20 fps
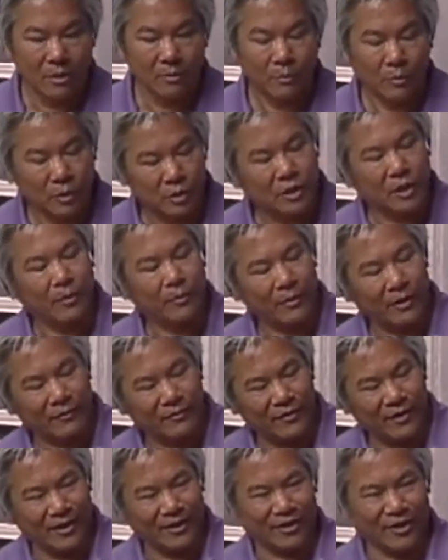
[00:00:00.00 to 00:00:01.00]
most of them have
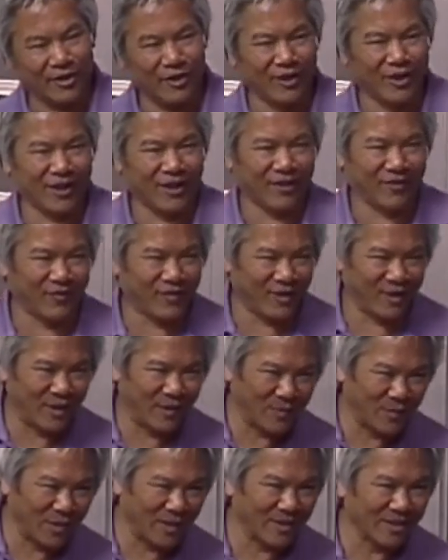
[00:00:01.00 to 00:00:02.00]
not turned out very
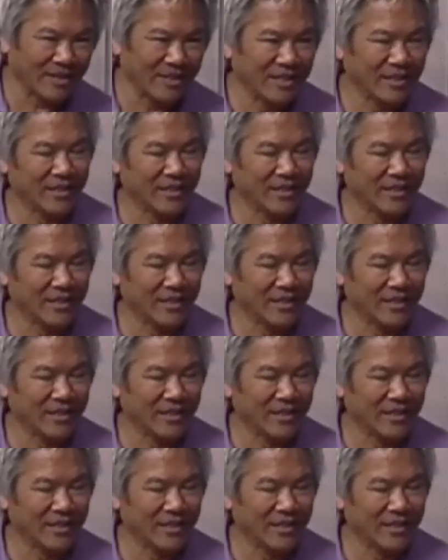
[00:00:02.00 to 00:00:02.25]
well.